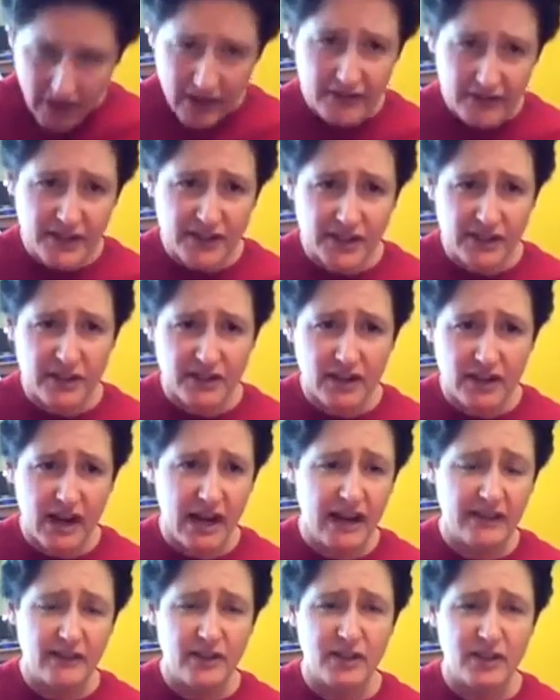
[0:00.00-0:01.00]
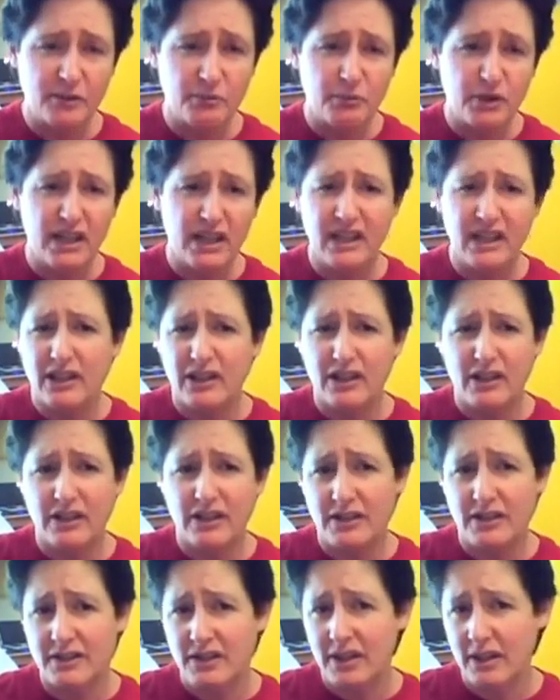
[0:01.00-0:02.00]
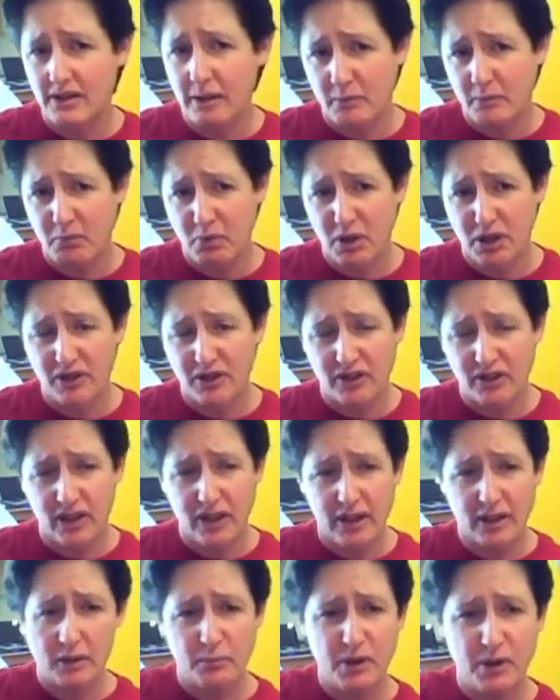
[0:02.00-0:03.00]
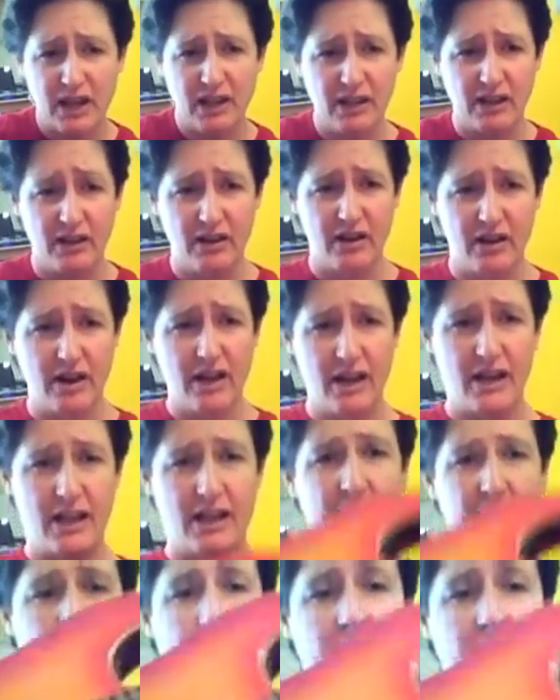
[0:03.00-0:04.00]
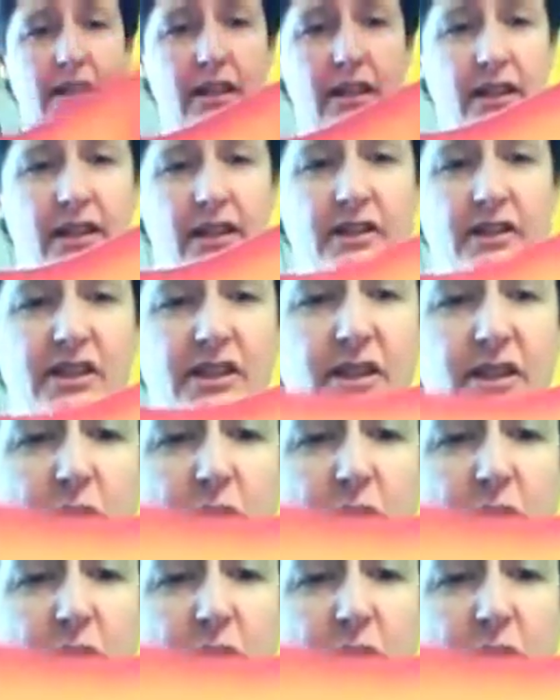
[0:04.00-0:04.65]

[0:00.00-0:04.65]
guard on this guitar. I haven't used a pick in years. But the pick guard is this